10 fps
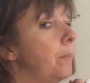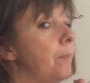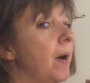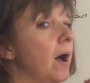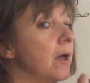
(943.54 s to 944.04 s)

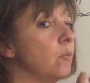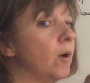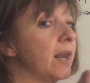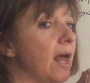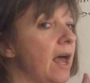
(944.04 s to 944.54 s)
by
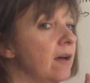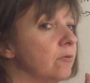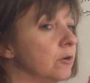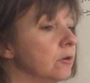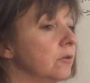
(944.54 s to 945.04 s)

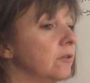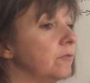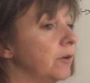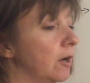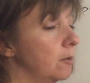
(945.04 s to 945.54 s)
whatever the
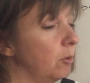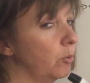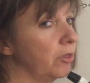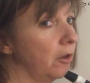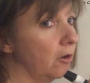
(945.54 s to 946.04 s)
variable
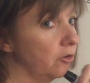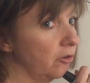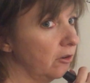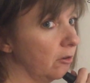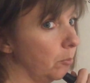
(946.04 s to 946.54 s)
with the
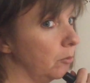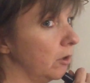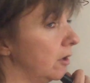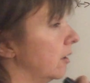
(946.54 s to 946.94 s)
largest exponent